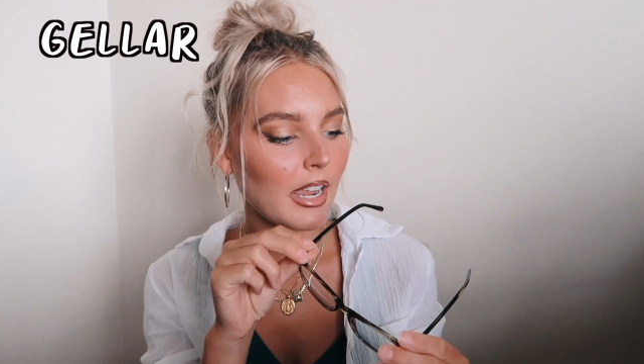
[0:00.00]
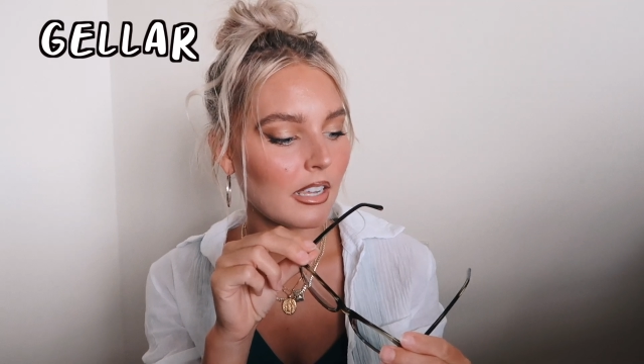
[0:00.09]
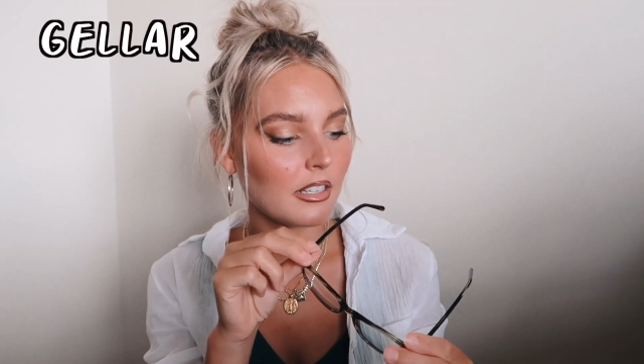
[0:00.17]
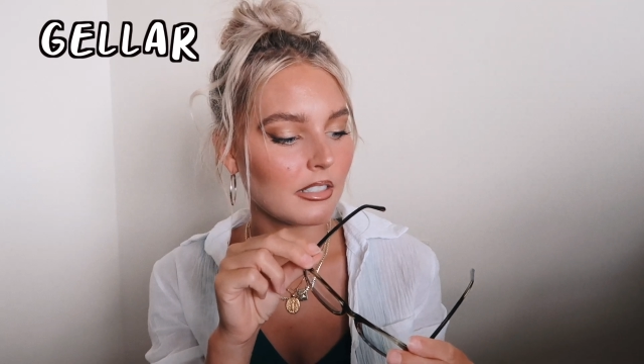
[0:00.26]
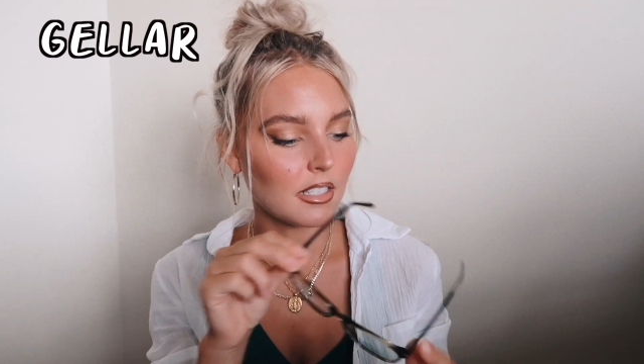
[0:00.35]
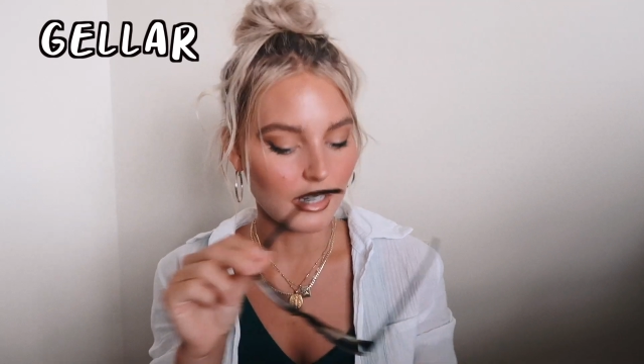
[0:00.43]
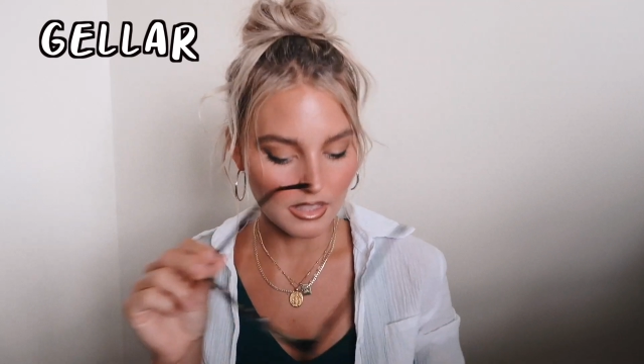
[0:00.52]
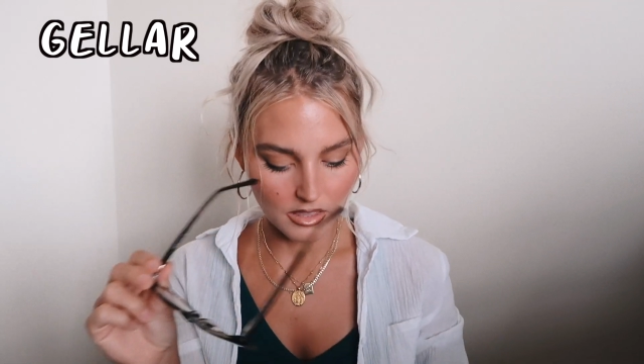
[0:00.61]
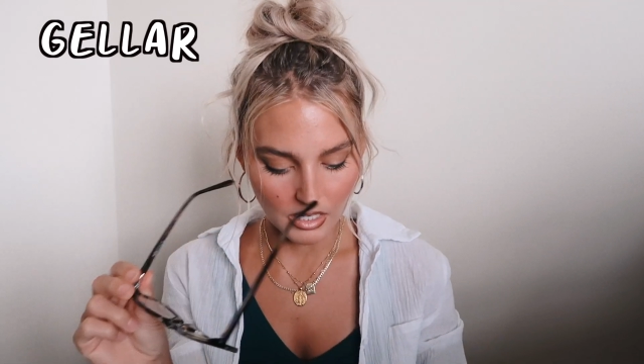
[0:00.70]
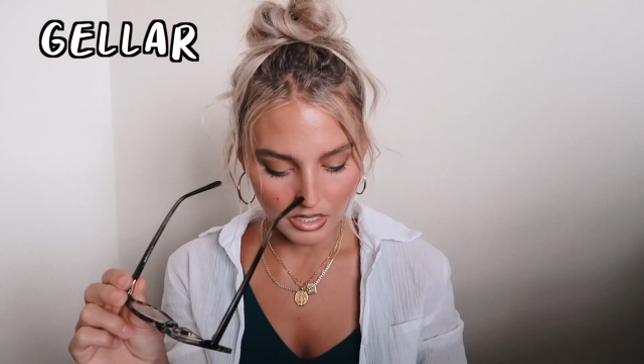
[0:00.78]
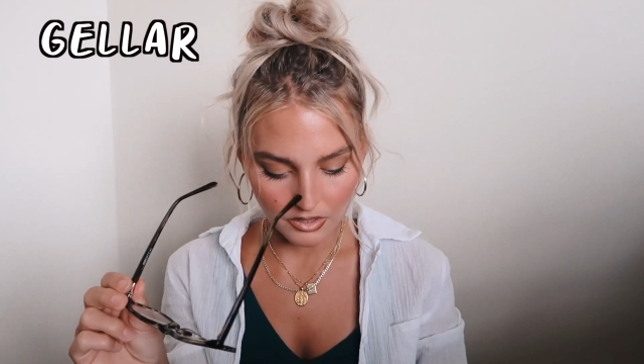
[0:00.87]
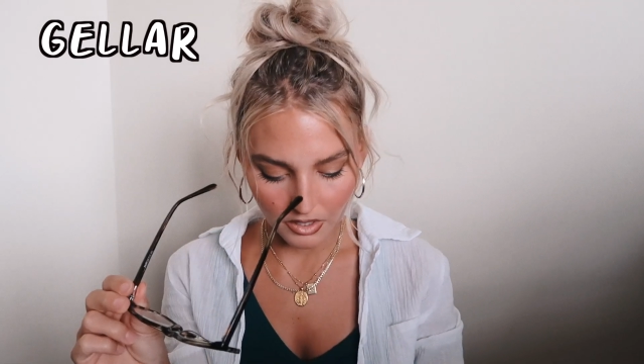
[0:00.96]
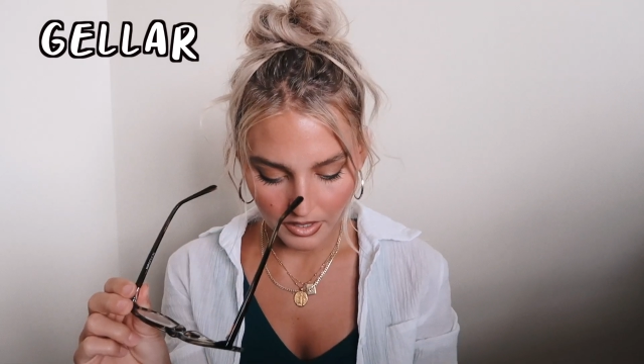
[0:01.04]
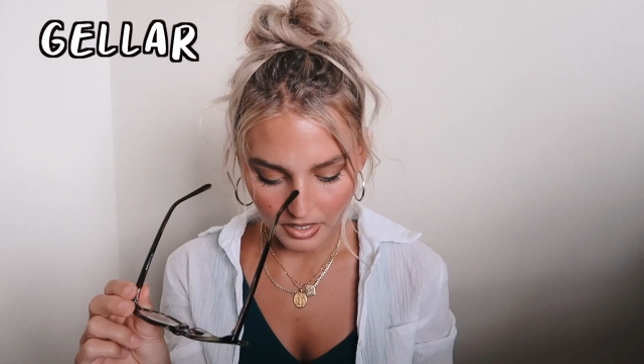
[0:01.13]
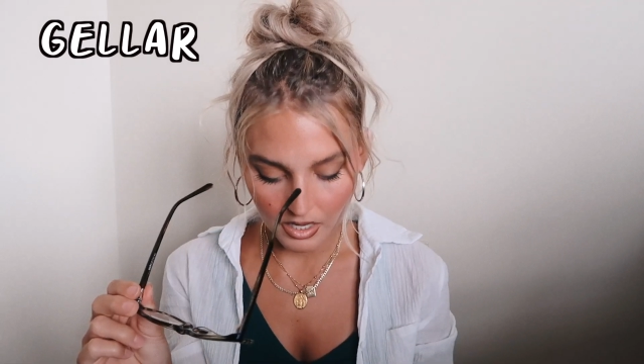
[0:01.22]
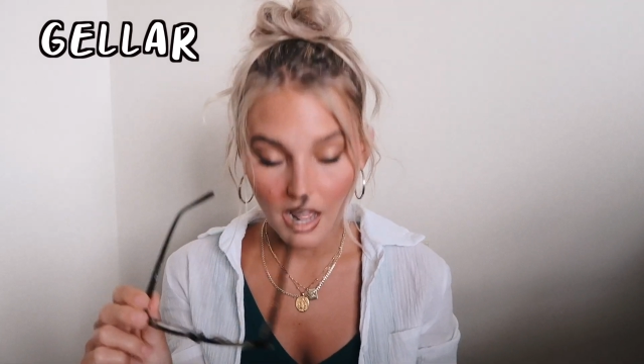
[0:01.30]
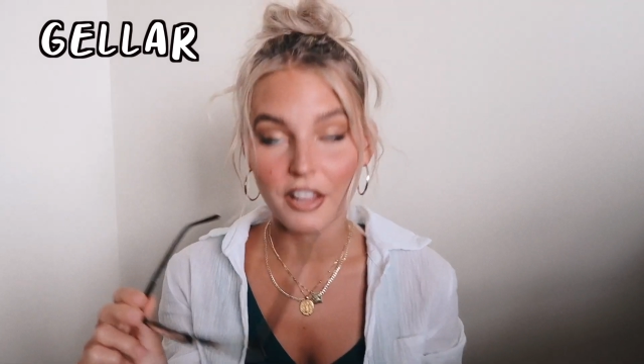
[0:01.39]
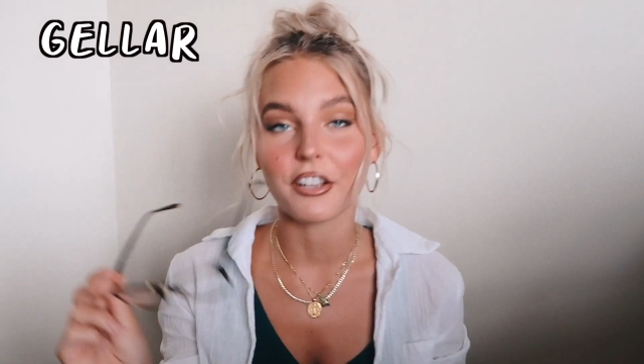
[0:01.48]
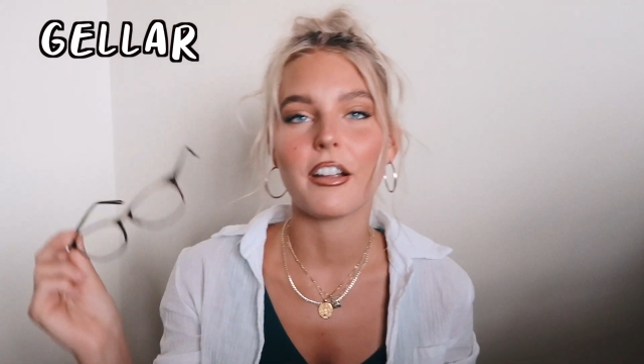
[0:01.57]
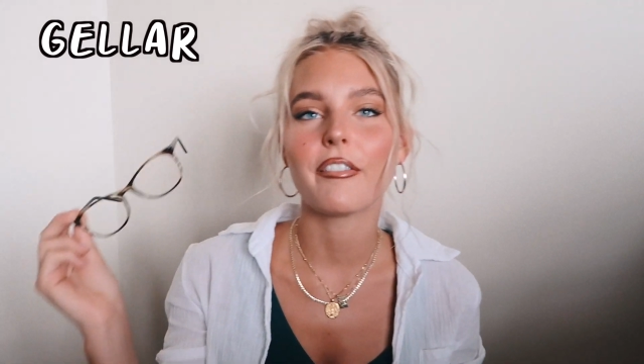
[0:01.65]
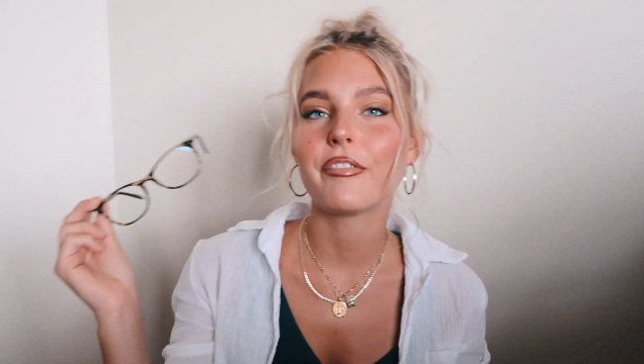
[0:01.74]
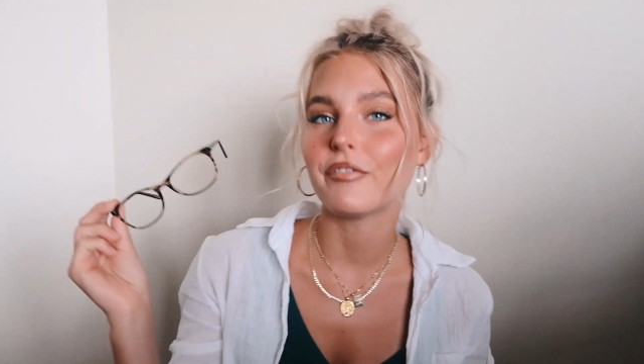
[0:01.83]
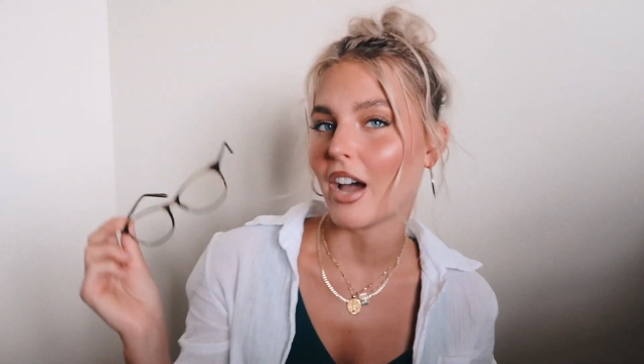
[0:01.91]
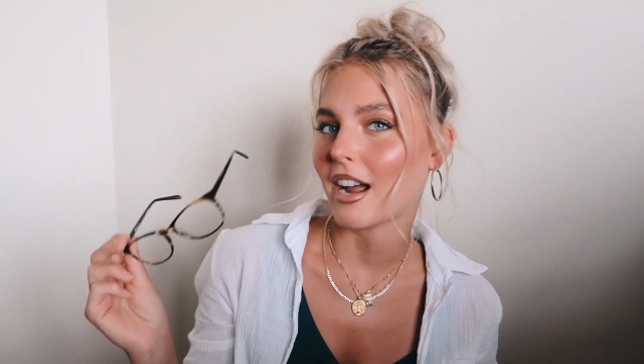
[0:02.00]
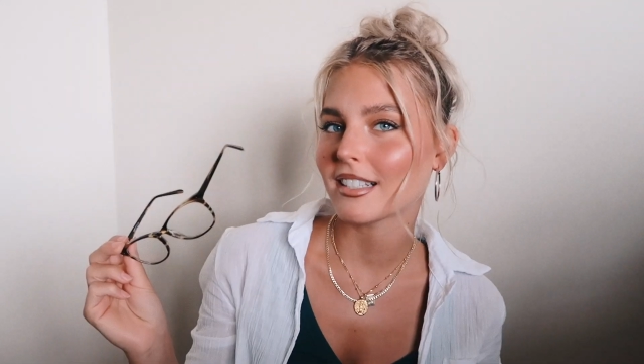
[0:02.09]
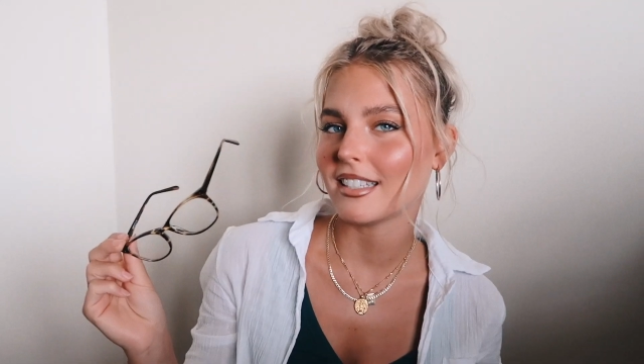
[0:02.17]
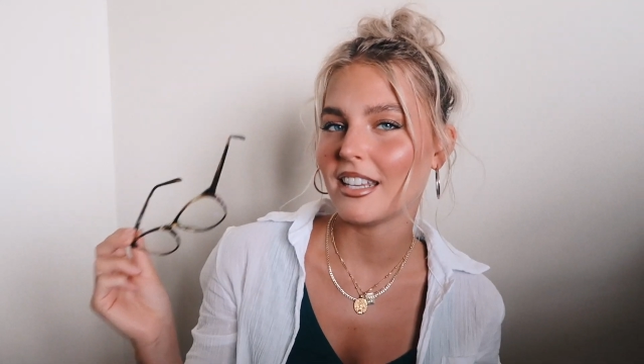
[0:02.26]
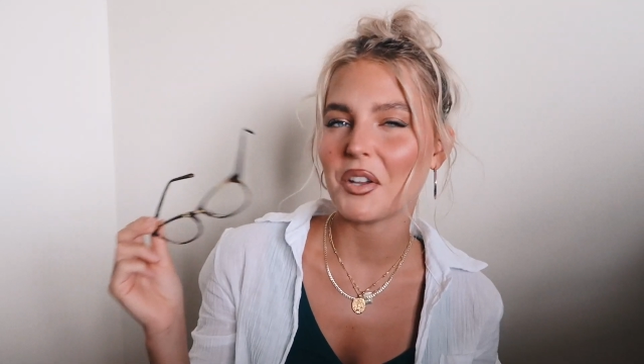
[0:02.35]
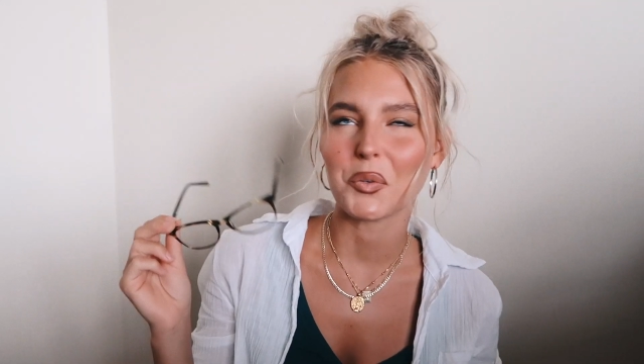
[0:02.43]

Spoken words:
and these are in the color Foxy.